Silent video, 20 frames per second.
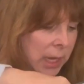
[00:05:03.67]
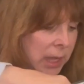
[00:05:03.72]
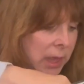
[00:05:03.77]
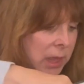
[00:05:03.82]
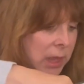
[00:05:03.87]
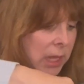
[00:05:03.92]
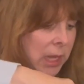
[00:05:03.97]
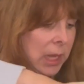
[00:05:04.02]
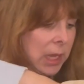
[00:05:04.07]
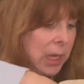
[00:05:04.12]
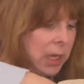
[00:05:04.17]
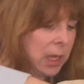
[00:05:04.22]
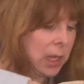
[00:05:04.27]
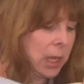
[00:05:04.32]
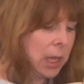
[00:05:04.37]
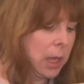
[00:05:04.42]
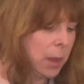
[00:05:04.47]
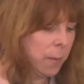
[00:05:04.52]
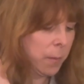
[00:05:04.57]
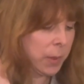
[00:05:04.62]
I think,
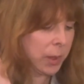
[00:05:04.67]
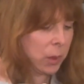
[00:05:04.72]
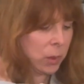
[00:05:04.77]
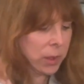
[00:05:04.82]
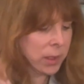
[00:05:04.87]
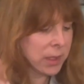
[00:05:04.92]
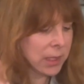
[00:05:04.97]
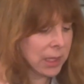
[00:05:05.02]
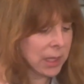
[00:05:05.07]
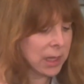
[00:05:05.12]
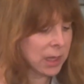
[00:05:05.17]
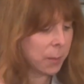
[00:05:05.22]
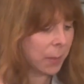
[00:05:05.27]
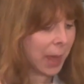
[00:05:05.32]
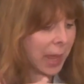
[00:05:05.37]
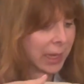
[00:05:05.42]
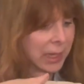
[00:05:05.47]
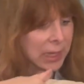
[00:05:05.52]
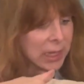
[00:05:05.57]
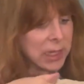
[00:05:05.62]
because the
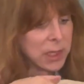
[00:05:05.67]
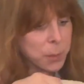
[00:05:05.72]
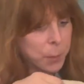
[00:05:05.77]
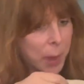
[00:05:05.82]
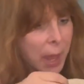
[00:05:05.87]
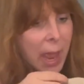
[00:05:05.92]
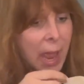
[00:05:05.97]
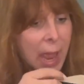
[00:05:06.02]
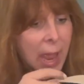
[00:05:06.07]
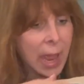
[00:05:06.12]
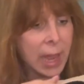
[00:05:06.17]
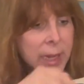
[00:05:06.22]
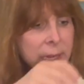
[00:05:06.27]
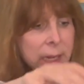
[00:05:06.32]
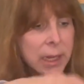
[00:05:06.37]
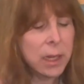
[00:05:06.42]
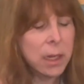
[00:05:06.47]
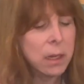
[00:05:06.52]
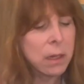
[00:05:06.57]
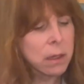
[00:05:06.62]
bag is
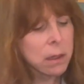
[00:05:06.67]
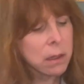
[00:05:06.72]
padded.